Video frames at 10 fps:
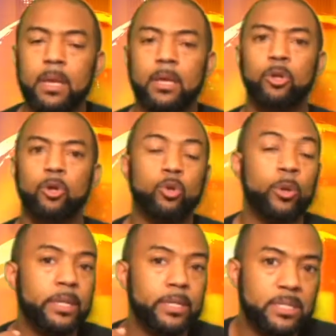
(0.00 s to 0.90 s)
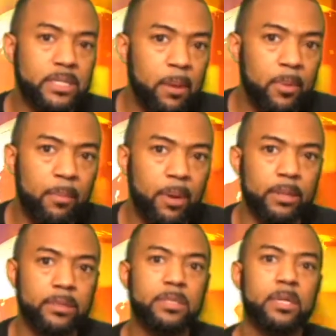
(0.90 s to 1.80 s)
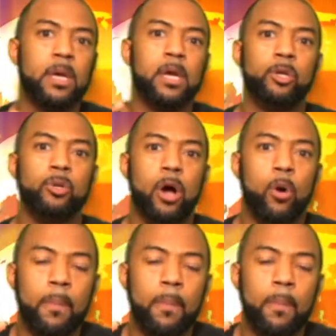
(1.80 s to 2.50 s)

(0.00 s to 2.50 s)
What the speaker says: during the summer months, when